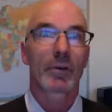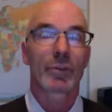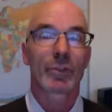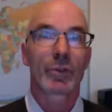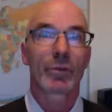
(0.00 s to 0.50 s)

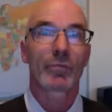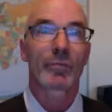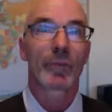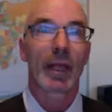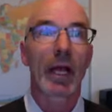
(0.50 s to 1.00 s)
to
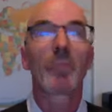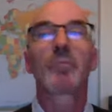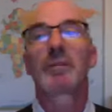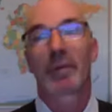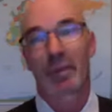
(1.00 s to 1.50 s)
help
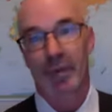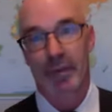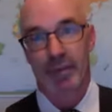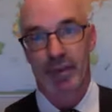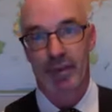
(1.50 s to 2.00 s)
me build my
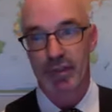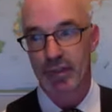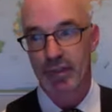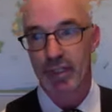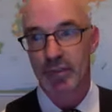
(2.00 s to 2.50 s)

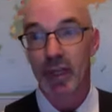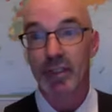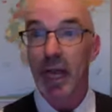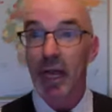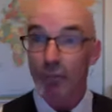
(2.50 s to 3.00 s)
business because
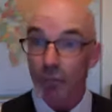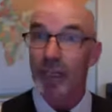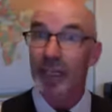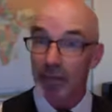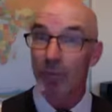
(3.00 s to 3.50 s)
I
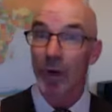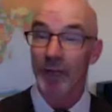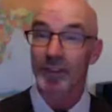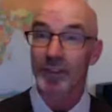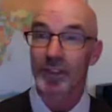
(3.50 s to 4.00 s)
really
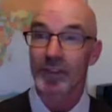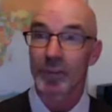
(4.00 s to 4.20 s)
want,